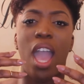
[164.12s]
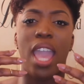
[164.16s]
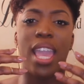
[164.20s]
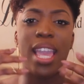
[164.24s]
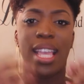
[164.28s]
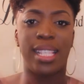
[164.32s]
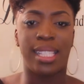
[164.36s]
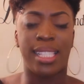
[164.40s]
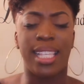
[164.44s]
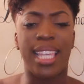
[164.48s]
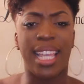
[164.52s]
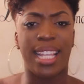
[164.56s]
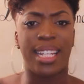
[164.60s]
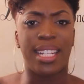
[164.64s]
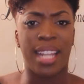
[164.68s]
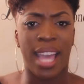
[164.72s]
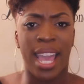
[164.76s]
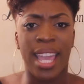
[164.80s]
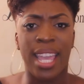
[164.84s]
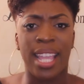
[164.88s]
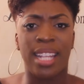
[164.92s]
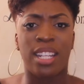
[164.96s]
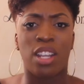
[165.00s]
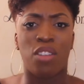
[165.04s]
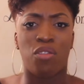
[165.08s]
it's
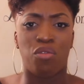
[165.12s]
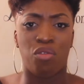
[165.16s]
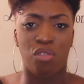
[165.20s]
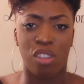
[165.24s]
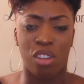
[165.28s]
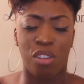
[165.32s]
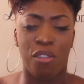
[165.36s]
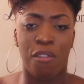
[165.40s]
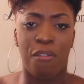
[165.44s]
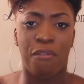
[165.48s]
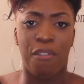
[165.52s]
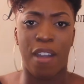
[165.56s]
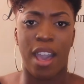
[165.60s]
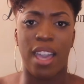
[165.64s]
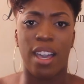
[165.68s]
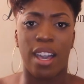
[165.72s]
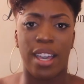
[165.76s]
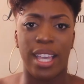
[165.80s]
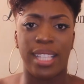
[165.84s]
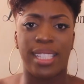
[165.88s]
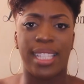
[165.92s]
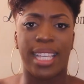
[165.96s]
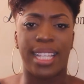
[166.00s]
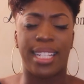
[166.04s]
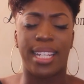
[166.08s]
ignited a real
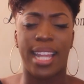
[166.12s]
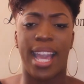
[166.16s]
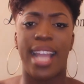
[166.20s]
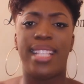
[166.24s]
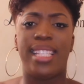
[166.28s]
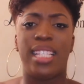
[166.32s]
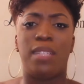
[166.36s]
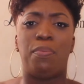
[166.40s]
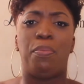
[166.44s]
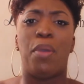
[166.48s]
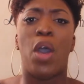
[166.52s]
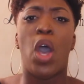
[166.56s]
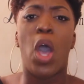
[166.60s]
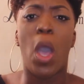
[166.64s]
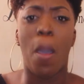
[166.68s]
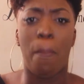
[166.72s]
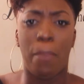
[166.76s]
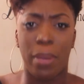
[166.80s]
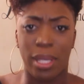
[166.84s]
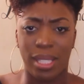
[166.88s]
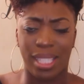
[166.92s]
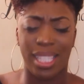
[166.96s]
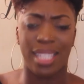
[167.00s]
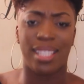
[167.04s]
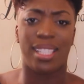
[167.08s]
fire. It's ignited
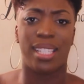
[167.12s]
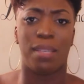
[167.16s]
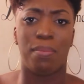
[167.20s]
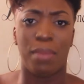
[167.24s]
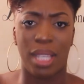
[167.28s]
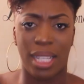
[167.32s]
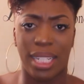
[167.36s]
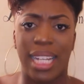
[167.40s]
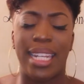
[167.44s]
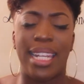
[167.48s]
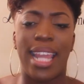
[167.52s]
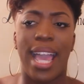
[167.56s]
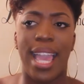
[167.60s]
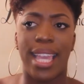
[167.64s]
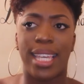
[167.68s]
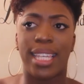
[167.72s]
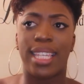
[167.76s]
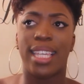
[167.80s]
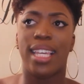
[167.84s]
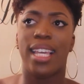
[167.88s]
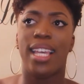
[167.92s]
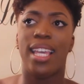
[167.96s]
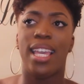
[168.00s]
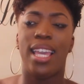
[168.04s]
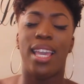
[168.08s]
purpose into me. Like
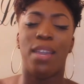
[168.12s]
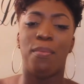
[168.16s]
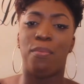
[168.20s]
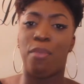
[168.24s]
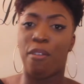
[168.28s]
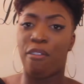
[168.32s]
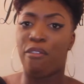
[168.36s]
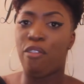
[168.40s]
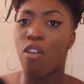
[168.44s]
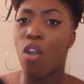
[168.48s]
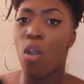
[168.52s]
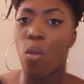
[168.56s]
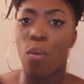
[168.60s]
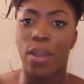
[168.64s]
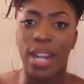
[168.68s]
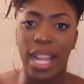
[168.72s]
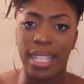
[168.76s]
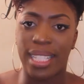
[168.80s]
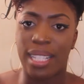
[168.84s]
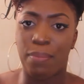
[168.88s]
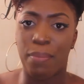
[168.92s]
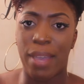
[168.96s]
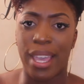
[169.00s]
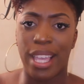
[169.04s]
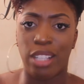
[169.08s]
before, when I
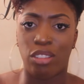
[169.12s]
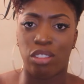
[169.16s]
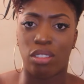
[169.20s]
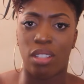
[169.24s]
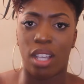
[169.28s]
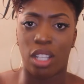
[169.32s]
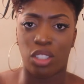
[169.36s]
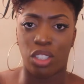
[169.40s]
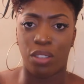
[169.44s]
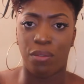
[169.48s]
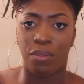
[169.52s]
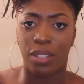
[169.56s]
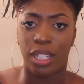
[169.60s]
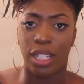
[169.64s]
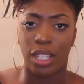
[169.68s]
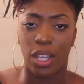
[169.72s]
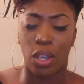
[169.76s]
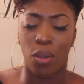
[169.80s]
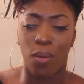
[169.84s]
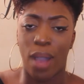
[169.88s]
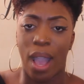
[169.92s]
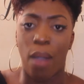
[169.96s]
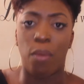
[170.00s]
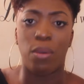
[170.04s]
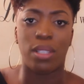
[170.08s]
did my introduction
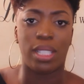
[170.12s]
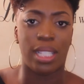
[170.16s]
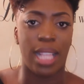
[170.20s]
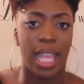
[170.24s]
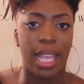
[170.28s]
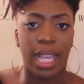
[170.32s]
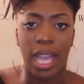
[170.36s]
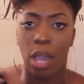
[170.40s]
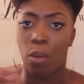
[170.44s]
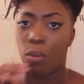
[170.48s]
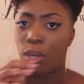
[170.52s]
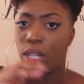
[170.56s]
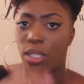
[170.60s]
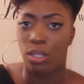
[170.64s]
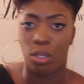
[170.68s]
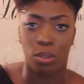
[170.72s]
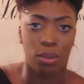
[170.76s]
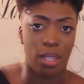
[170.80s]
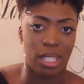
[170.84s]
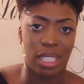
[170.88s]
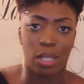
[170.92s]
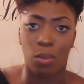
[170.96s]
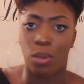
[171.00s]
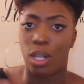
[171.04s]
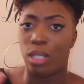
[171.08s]
video, I was like, I want to do
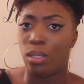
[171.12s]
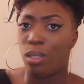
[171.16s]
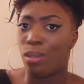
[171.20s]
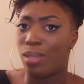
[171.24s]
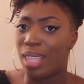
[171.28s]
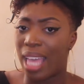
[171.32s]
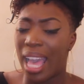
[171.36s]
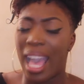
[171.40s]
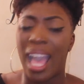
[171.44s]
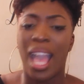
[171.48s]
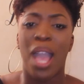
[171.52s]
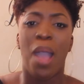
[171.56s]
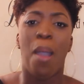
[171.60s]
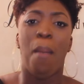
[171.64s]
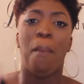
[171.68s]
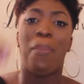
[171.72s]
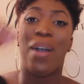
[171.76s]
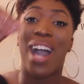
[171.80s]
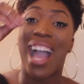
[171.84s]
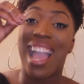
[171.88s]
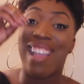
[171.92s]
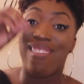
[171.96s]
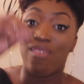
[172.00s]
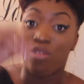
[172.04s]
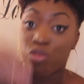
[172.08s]
this, I want to do that.
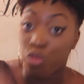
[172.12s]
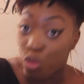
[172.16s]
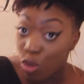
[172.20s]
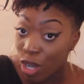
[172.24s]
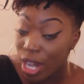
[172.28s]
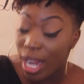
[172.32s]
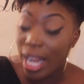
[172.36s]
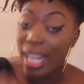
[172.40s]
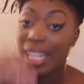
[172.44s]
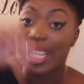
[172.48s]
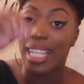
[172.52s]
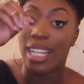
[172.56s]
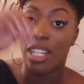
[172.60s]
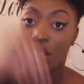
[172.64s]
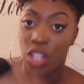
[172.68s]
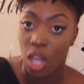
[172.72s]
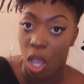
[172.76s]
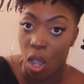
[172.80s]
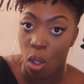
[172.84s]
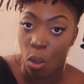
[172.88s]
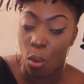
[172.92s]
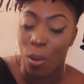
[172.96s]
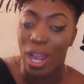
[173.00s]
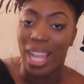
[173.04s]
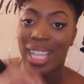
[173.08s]
But I really
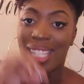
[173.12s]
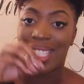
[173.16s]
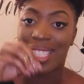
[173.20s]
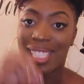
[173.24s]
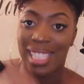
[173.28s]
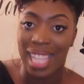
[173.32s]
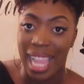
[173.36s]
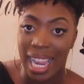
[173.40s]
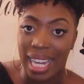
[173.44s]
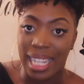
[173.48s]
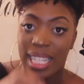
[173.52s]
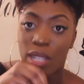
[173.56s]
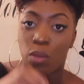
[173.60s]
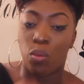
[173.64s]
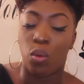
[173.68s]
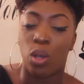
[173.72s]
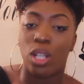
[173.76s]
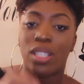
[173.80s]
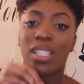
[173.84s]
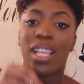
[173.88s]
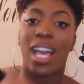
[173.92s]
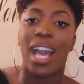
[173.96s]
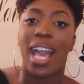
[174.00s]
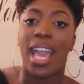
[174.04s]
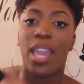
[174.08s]
know exactly
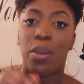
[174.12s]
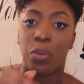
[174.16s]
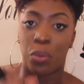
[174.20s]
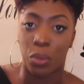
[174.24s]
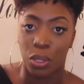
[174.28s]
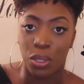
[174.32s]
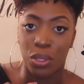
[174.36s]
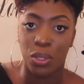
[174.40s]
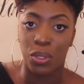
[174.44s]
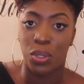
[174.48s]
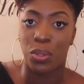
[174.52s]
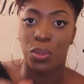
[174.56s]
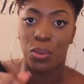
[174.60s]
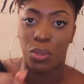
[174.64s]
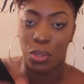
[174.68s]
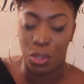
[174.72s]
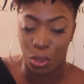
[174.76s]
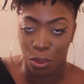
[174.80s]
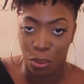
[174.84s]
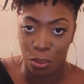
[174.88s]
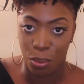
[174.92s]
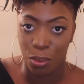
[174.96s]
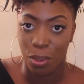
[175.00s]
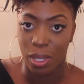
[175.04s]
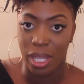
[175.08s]
what I want to
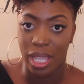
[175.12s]
do,